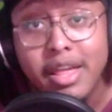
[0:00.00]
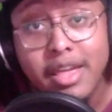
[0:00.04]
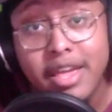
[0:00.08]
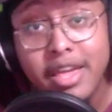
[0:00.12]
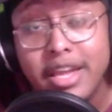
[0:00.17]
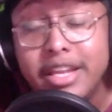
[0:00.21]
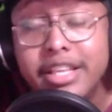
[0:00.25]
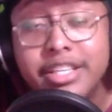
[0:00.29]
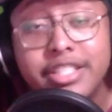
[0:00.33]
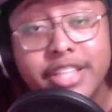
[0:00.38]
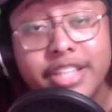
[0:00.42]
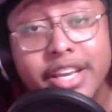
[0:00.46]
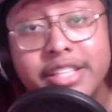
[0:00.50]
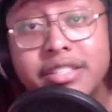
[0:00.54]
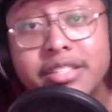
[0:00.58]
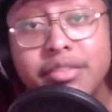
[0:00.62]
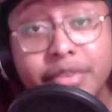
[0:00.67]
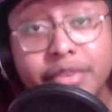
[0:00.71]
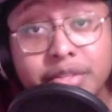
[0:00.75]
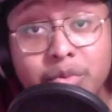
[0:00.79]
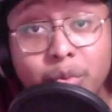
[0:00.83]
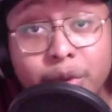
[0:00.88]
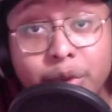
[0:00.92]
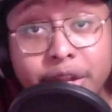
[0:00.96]
any chance of
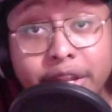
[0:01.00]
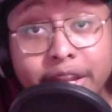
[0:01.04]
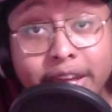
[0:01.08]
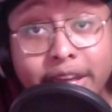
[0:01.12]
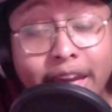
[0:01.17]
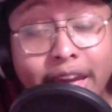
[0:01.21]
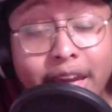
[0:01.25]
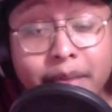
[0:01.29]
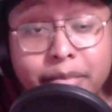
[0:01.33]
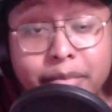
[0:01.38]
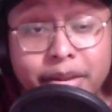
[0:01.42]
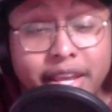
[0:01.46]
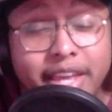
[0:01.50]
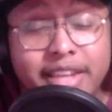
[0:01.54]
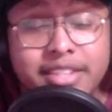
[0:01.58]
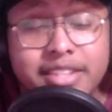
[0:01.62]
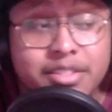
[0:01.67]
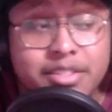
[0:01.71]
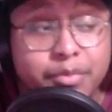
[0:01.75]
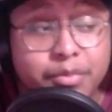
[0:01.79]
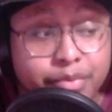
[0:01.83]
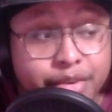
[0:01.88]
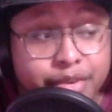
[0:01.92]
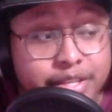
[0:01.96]
us winning the game. But again, it's
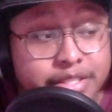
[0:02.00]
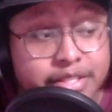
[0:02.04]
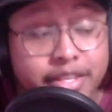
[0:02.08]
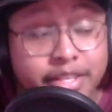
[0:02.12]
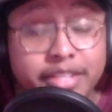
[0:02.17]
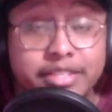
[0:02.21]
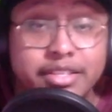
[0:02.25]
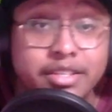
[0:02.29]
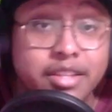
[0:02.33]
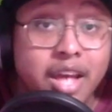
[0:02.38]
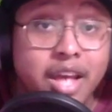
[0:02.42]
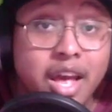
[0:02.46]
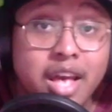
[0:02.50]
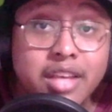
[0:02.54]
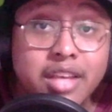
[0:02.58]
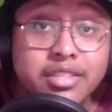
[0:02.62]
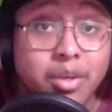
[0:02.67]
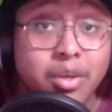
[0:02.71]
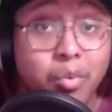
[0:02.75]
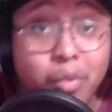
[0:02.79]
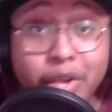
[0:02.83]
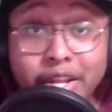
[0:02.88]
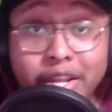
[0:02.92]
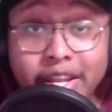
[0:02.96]
the preseason.
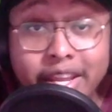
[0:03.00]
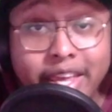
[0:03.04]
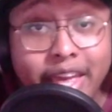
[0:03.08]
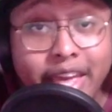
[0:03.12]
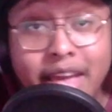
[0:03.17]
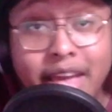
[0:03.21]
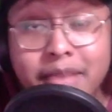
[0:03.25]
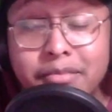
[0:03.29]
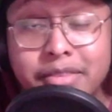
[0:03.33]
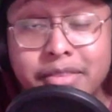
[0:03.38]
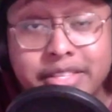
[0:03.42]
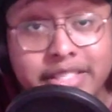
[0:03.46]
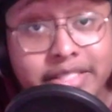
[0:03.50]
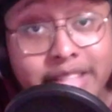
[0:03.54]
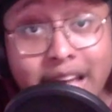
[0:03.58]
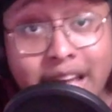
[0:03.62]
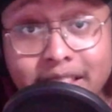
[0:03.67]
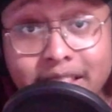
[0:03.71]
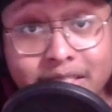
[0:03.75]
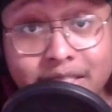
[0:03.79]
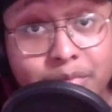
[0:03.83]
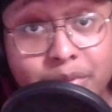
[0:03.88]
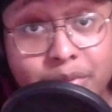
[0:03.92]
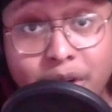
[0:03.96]
So winning the game is
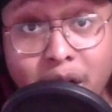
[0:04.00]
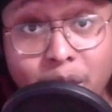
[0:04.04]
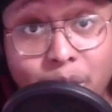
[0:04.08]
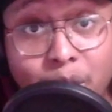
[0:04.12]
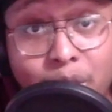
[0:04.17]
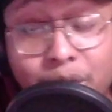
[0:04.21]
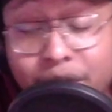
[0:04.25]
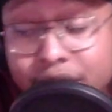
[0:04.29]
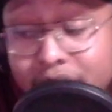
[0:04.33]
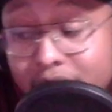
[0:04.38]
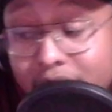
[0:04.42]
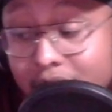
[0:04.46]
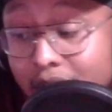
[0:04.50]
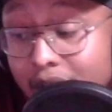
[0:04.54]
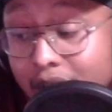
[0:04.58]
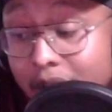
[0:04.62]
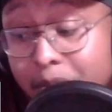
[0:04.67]
not the priority.